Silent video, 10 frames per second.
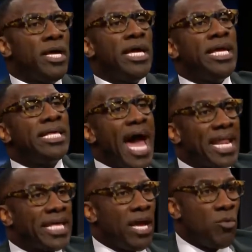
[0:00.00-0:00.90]
he got to
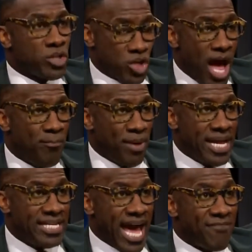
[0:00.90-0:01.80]
get what Sean Payton
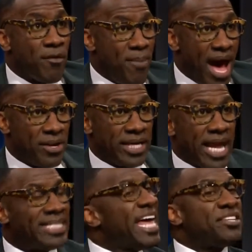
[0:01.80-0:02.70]
got for Bountygate.
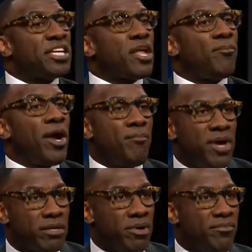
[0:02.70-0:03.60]
That's at the bare
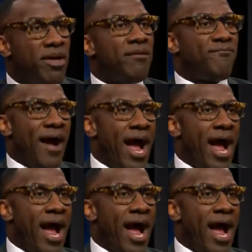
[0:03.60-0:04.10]
minimum. Firing